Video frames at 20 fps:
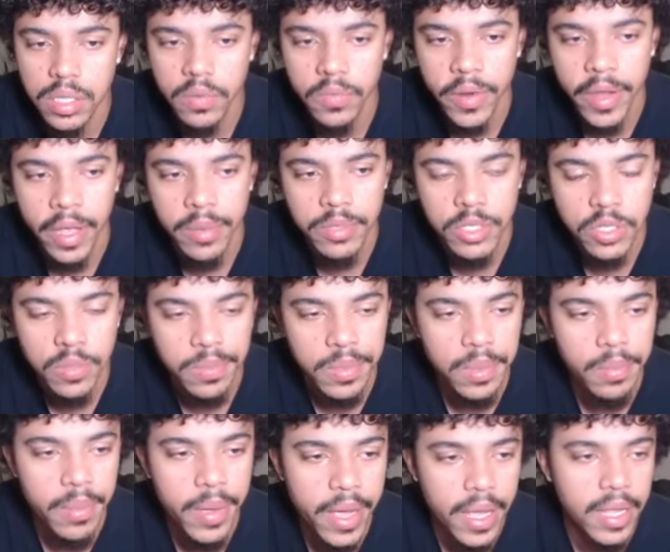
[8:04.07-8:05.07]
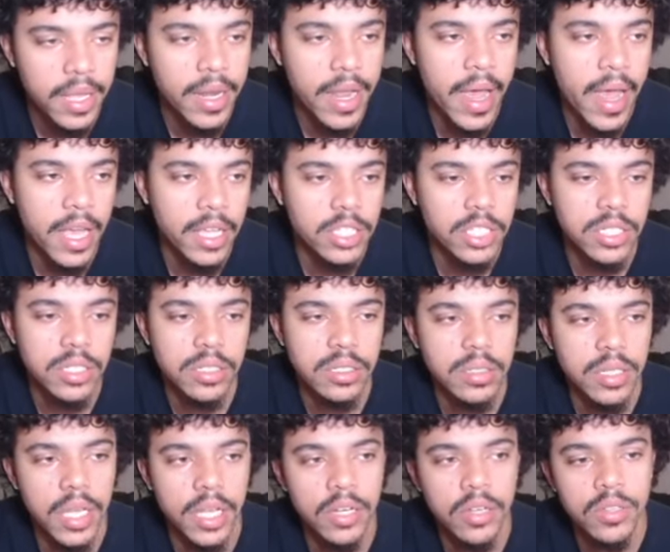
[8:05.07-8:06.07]
the Rams should be back in action.
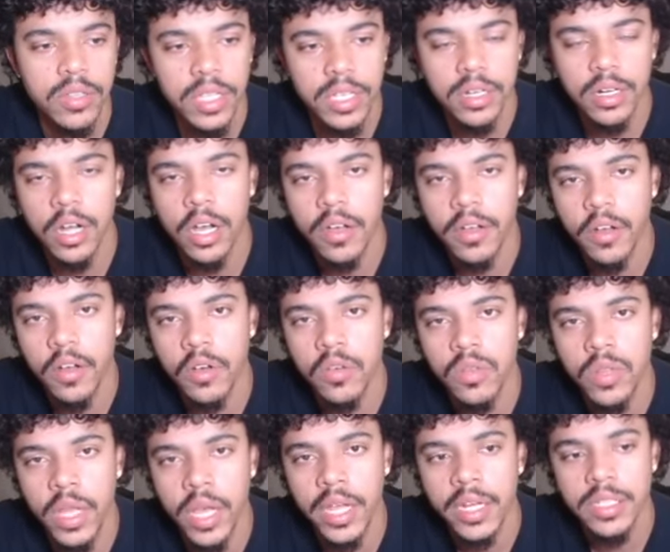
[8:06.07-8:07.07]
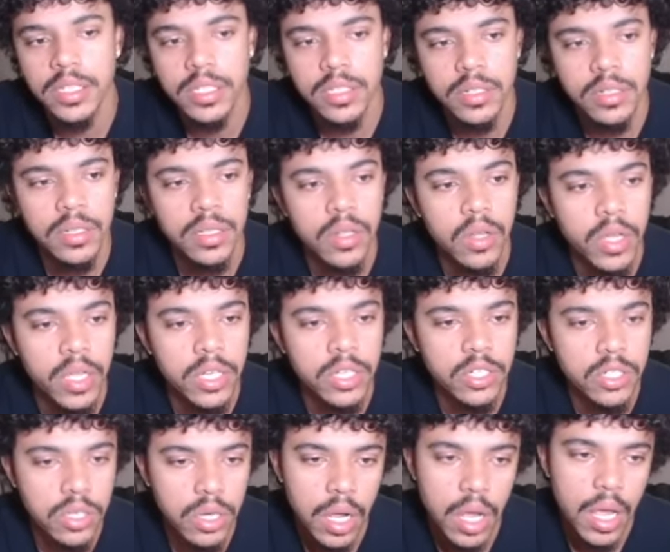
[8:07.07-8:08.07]
I know their O-line is still a little
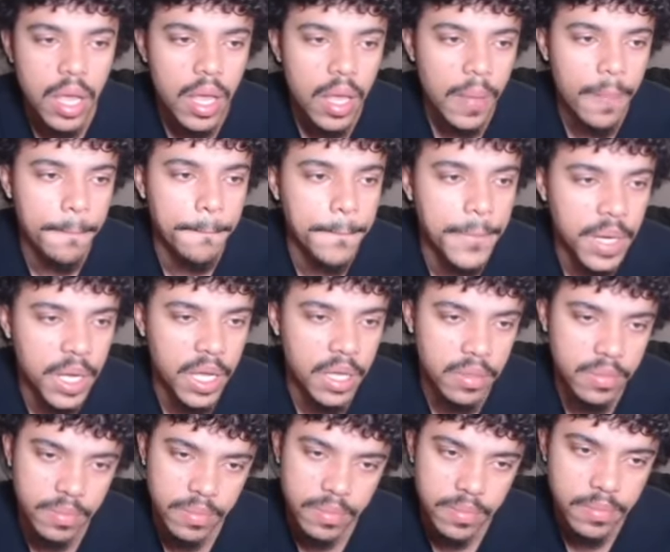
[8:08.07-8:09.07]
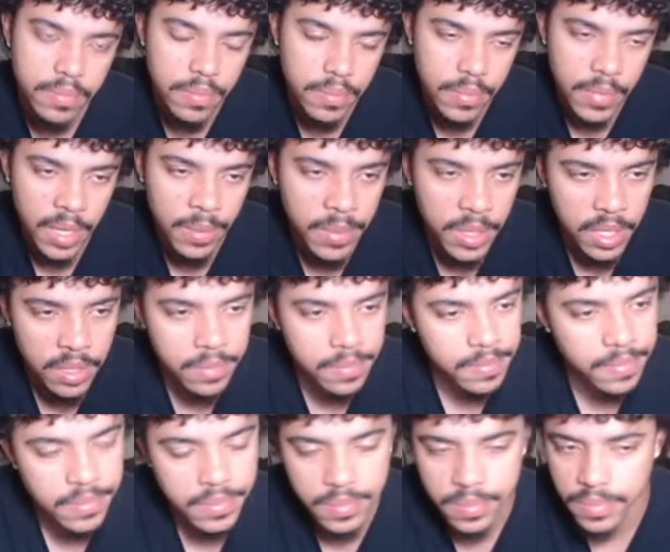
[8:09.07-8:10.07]
injured. But, I mean,
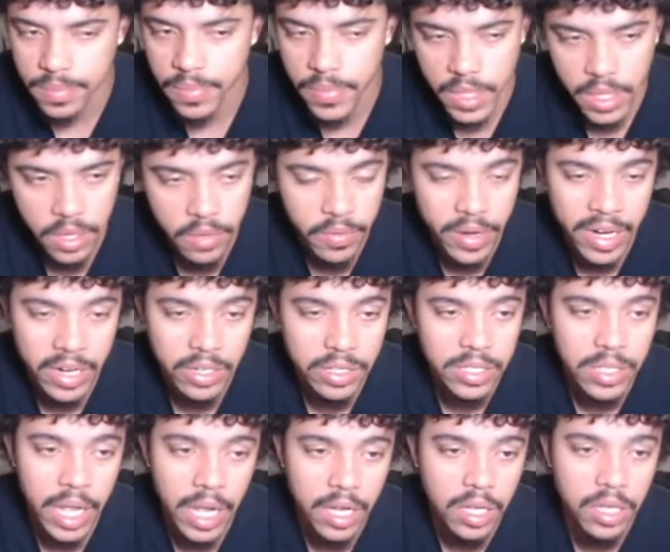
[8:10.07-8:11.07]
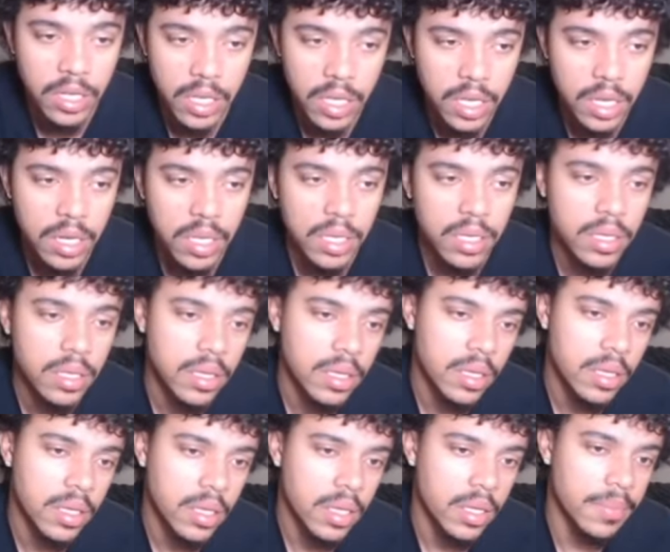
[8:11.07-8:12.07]
their record's not good.
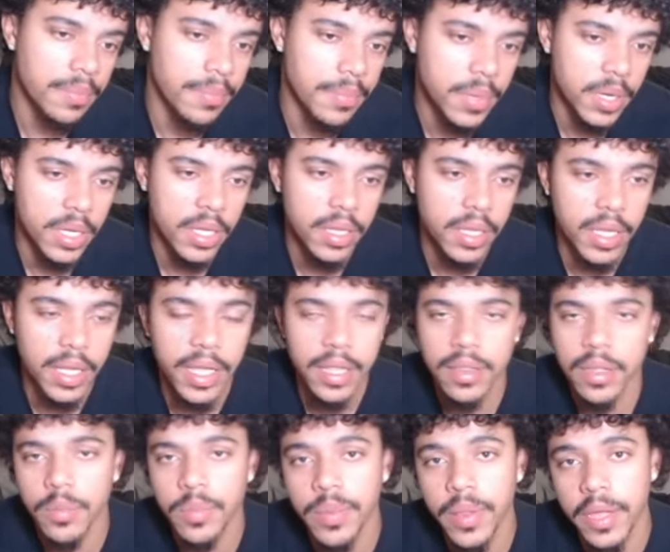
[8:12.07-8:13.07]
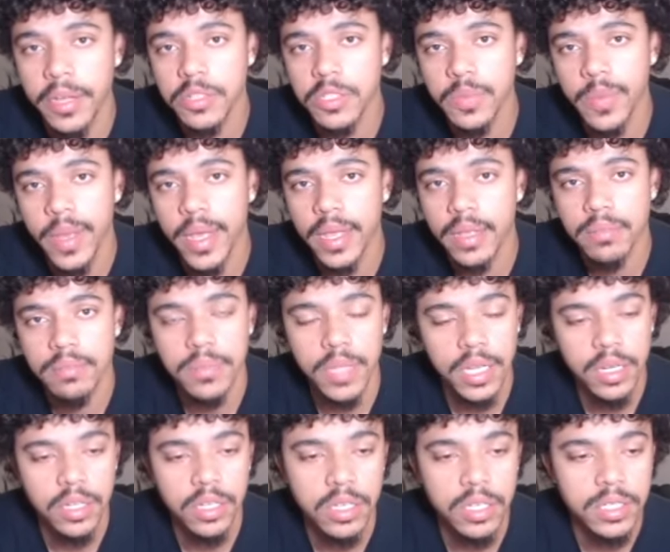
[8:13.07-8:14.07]
But they're getting their players back at
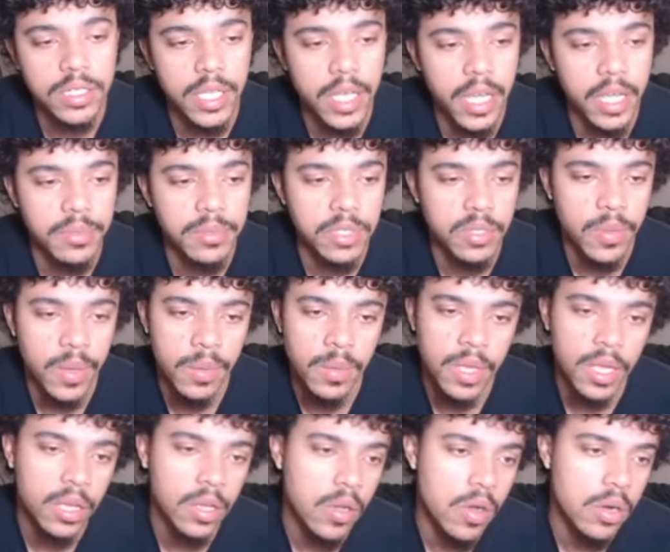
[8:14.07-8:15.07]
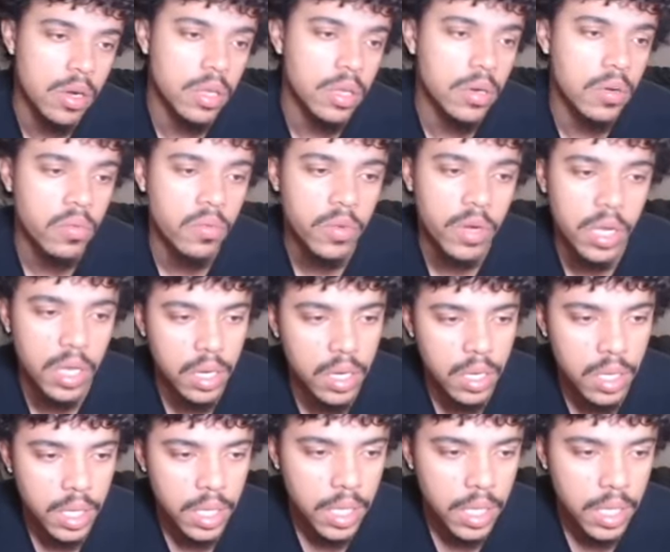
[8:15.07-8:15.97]
a good time. So maybe they can go on a little run.